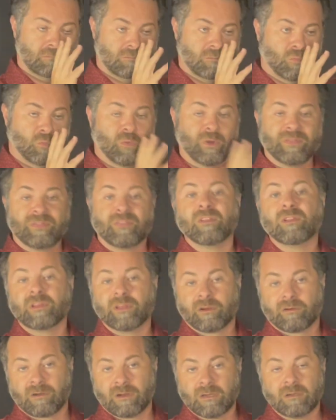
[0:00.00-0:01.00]
With the
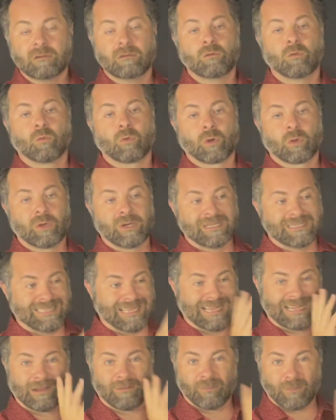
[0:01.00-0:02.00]
LIRA, we're going to
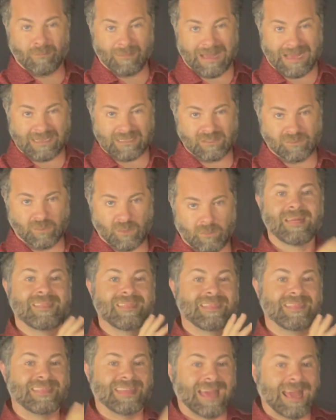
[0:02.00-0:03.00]
take out the maximum.
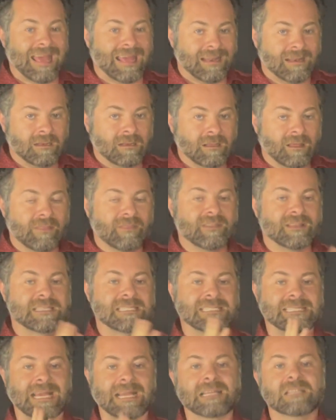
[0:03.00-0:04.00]
Then the
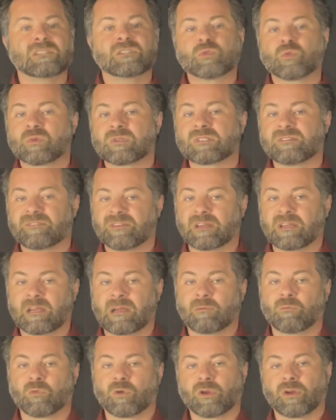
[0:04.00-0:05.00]
second source of
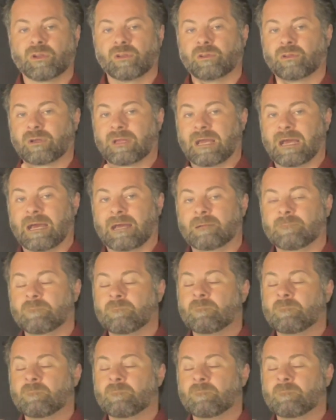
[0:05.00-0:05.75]
income we're going to look at